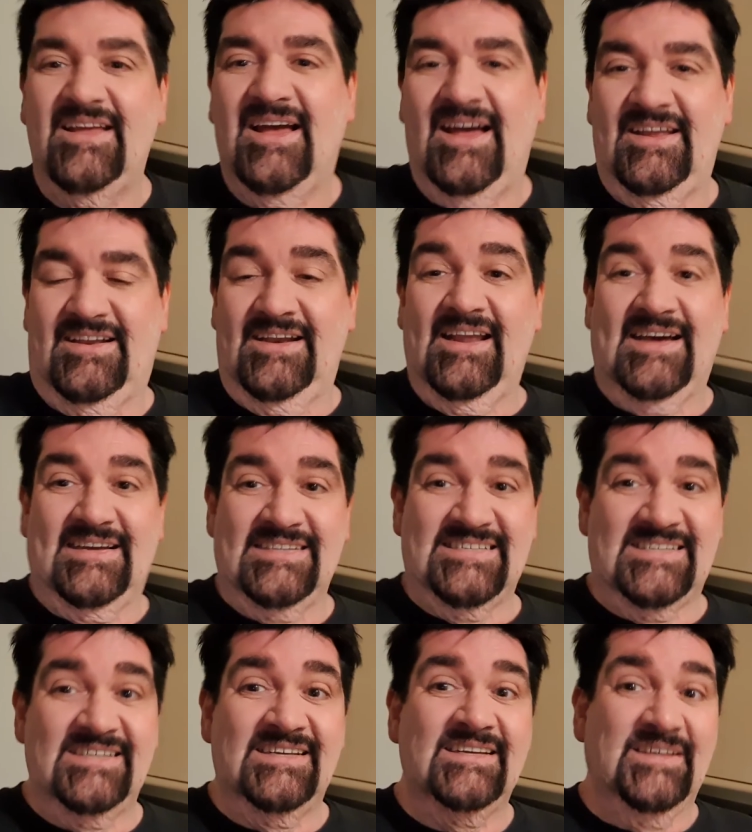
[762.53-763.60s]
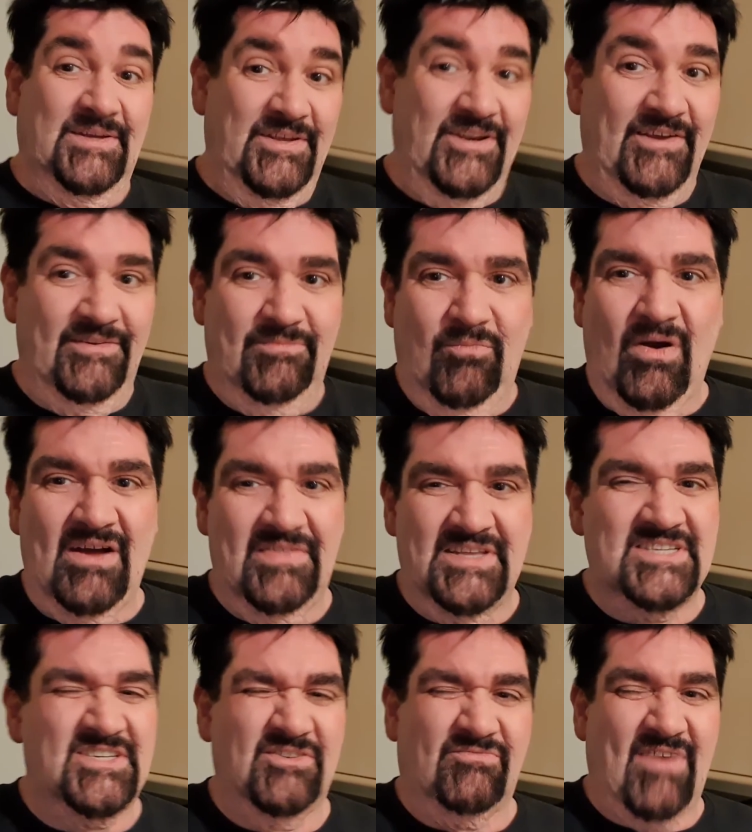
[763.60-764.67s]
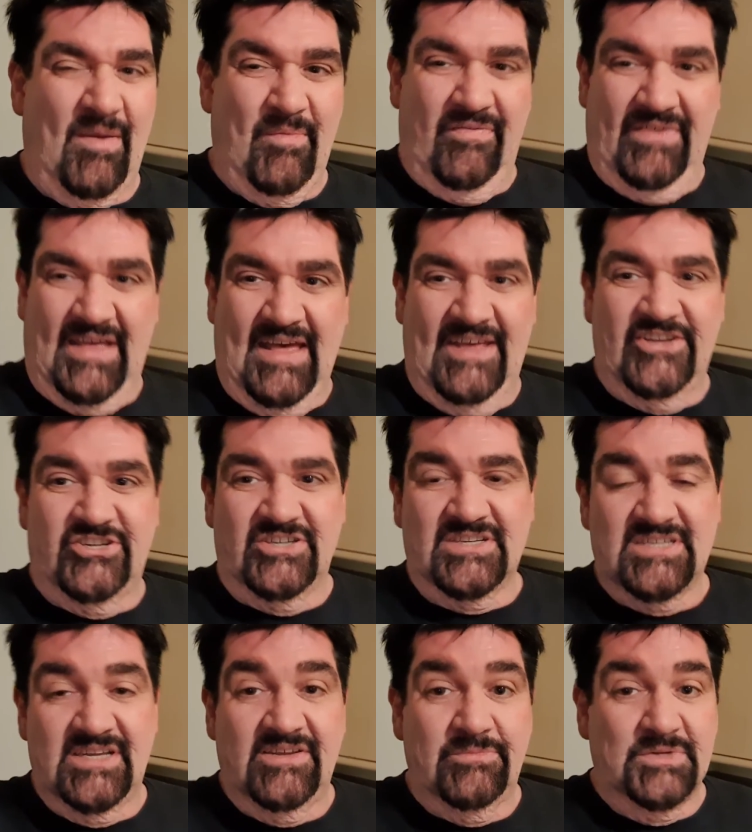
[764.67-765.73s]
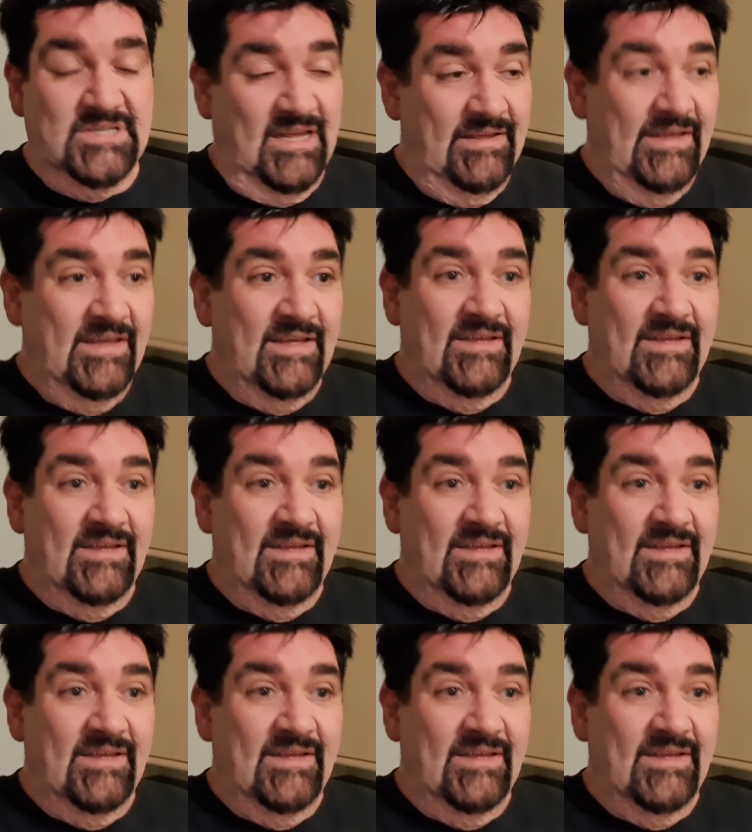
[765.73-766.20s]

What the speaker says: at last, you know, while there's still ramifications, it was like